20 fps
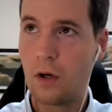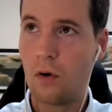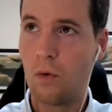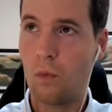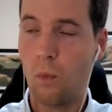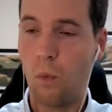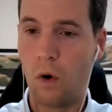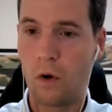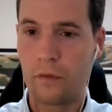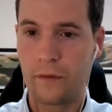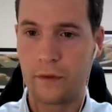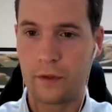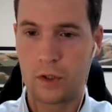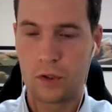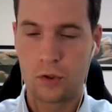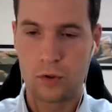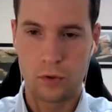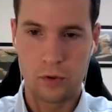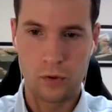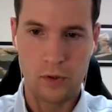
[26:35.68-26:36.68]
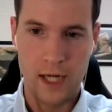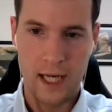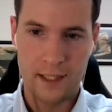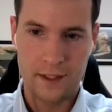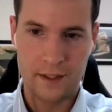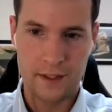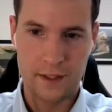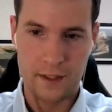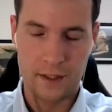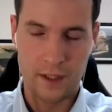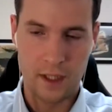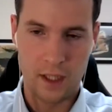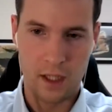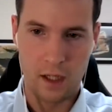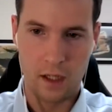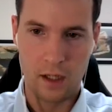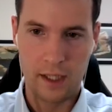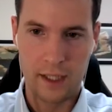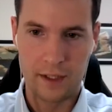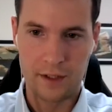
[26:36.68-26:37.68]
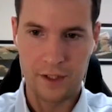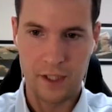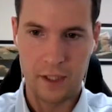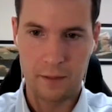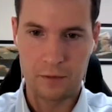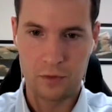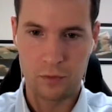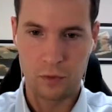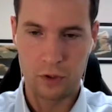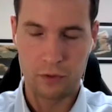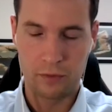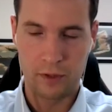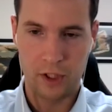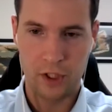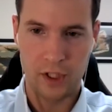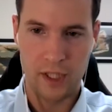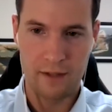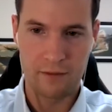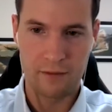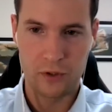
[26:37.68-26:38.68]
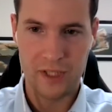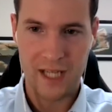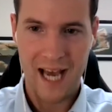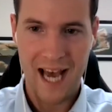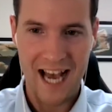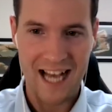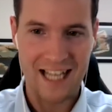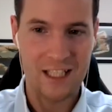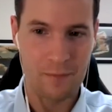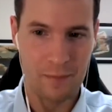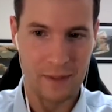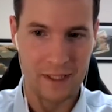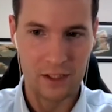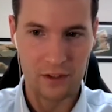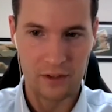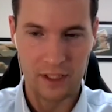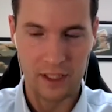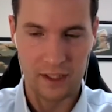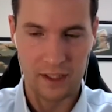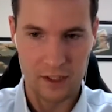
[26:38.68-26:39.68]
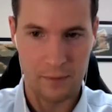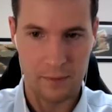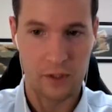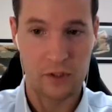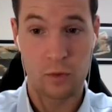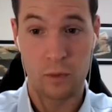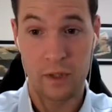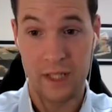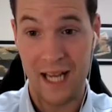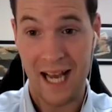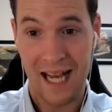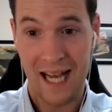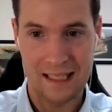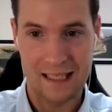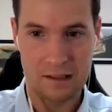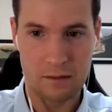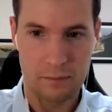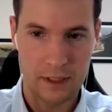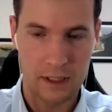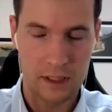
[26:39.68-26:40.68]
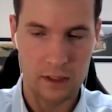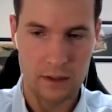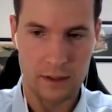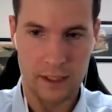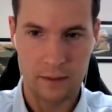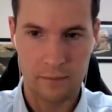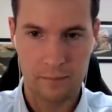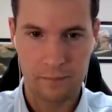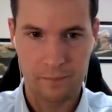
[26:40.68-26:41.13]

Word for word: what the true lessons are in terms of what the Russian Air Force has been doing as opposed to what it hasn't been doing.